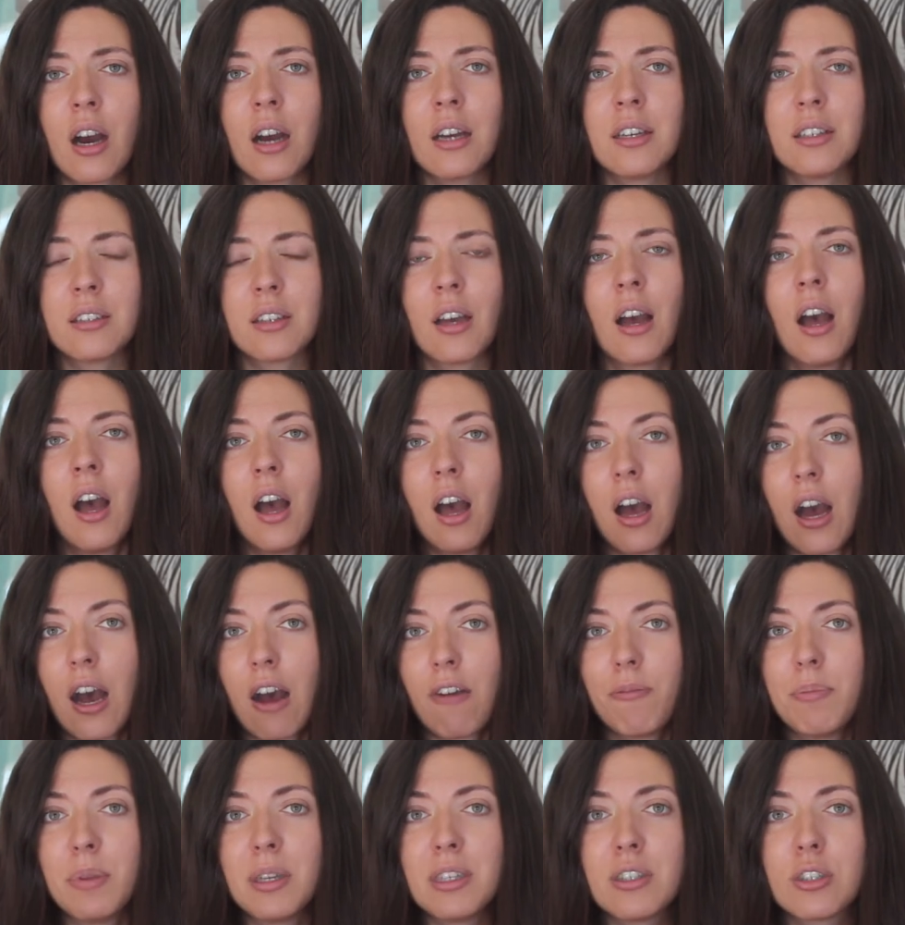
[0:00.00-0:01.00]
isa
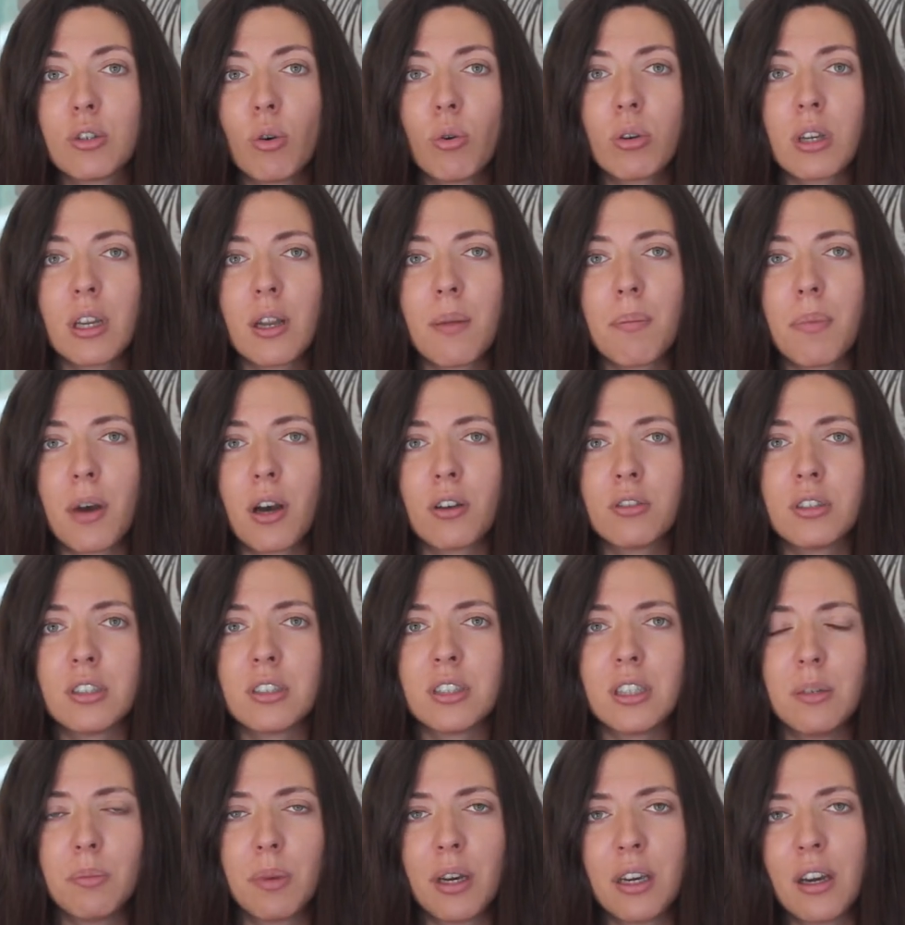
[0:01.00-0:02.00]
i've been talking about it
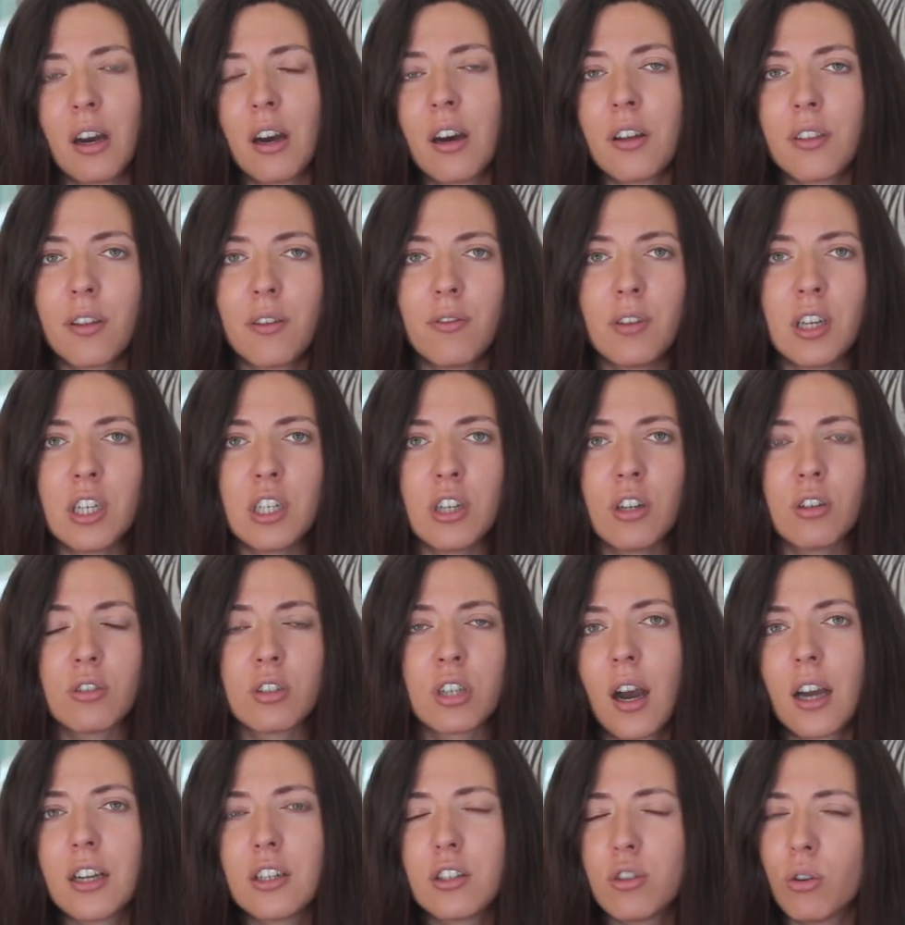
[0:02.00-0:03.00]
in my other
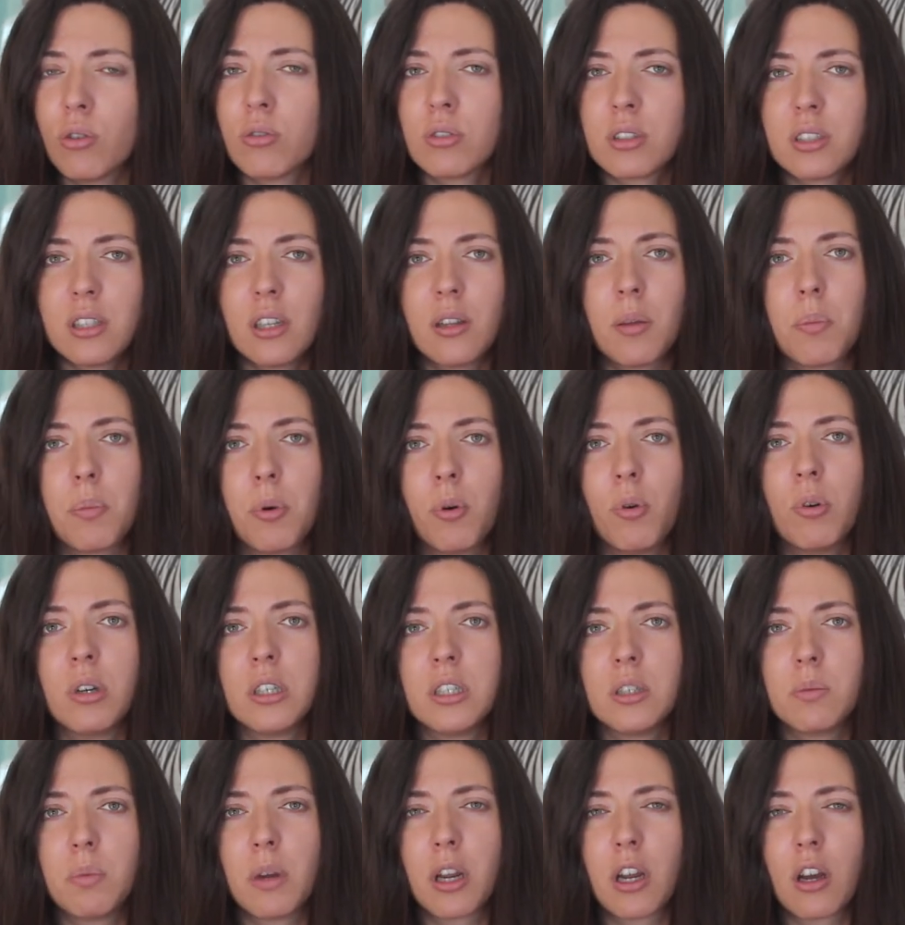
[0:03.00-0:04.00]
videos i don't see the
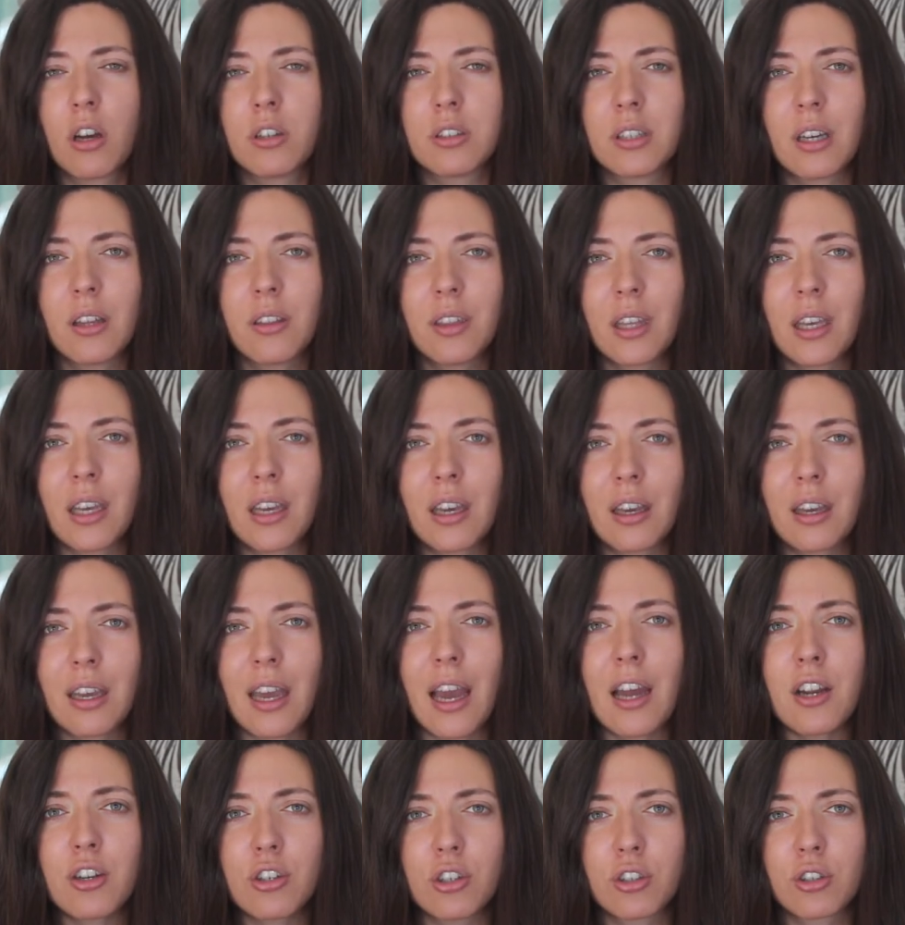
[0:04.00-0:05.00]
point because i think
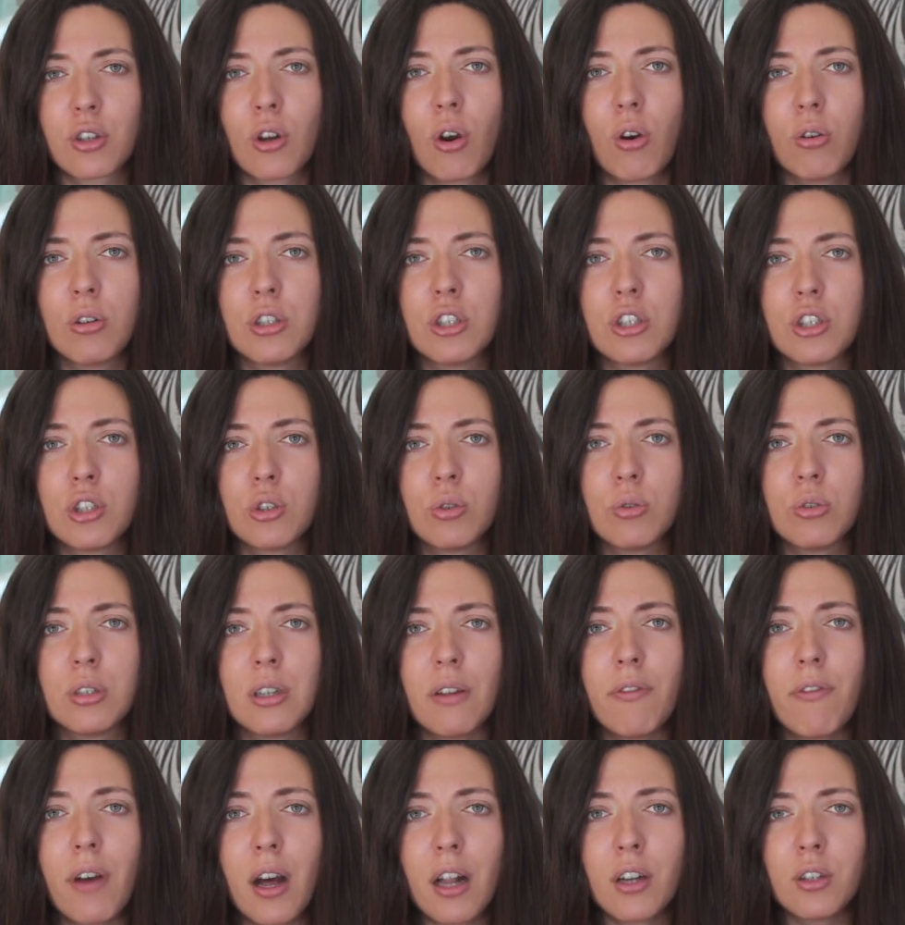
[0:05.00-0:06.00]
cash is going to
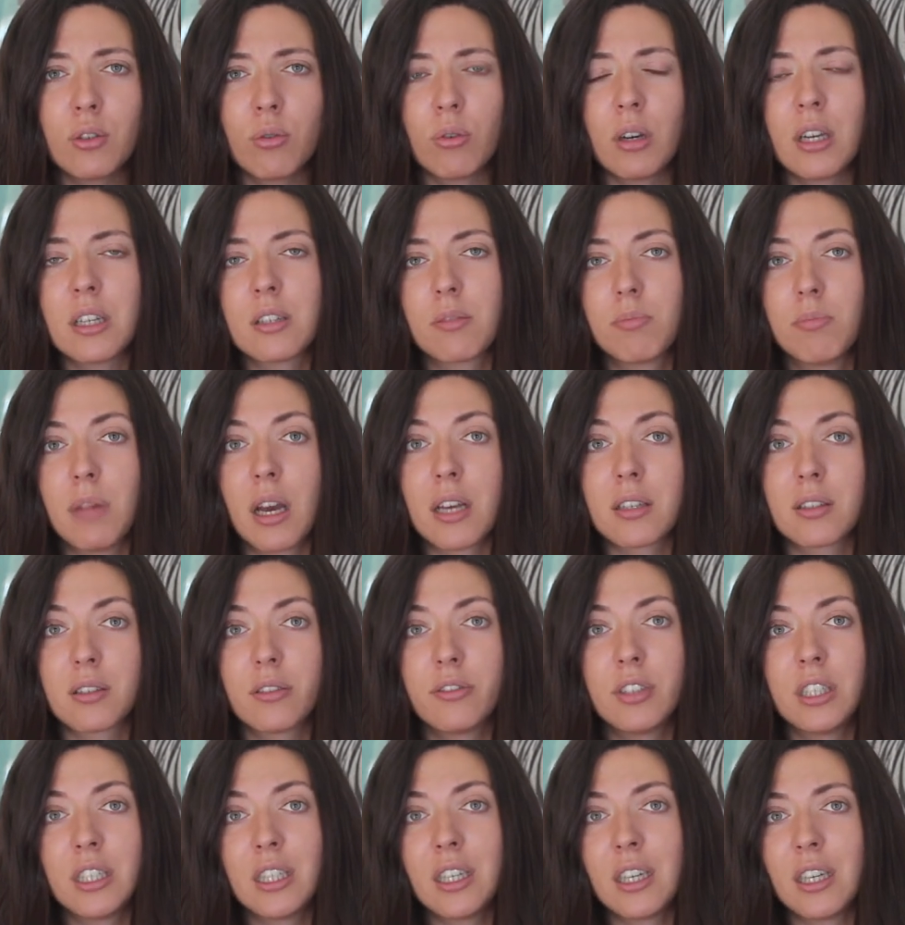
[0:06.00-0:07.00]
devaluate
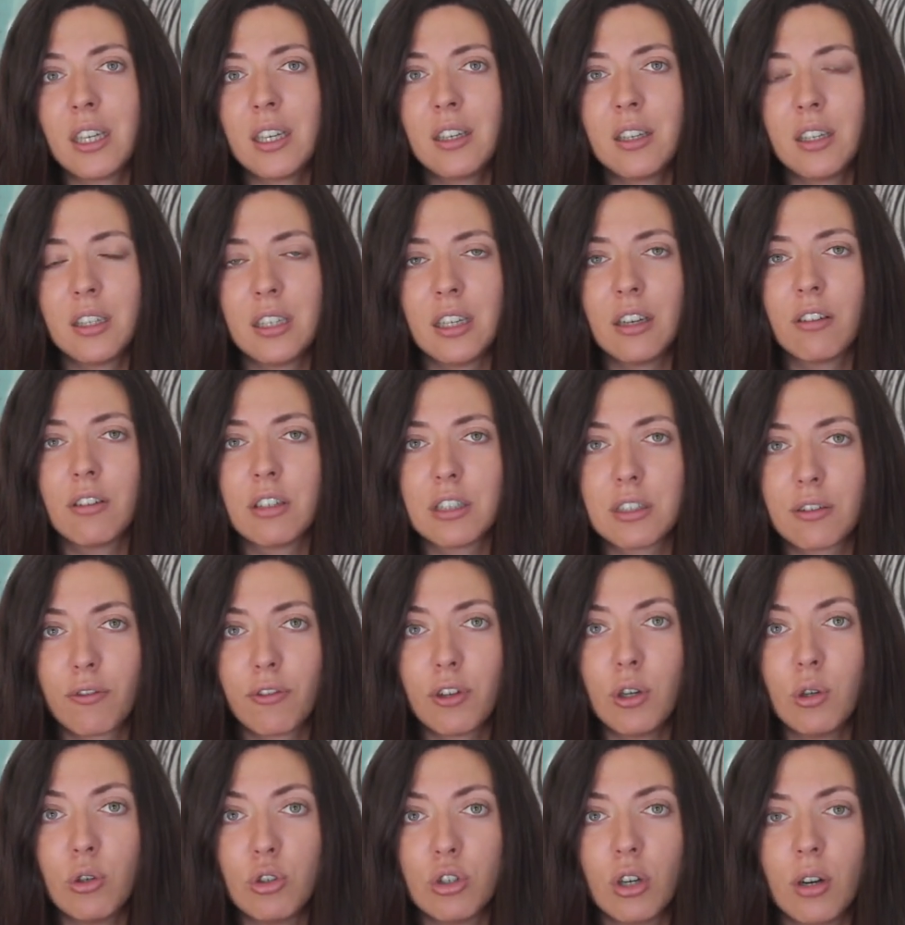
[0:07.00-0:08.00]
massively in the nearest
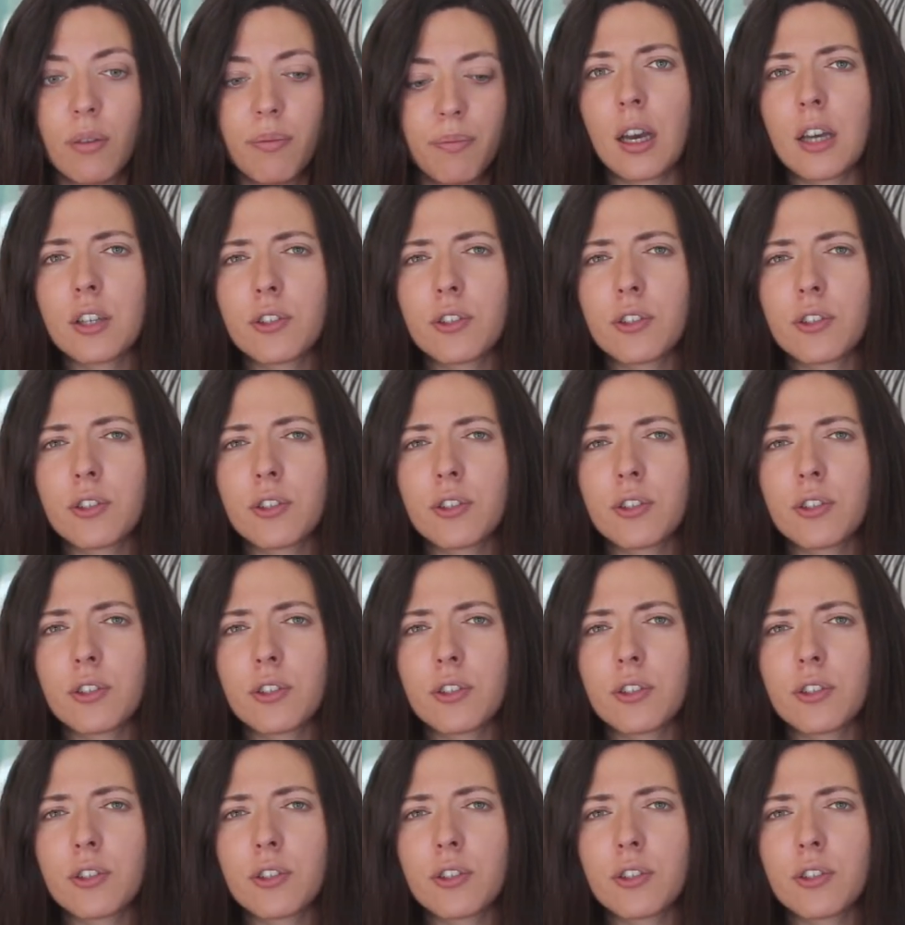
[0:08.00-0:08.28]
future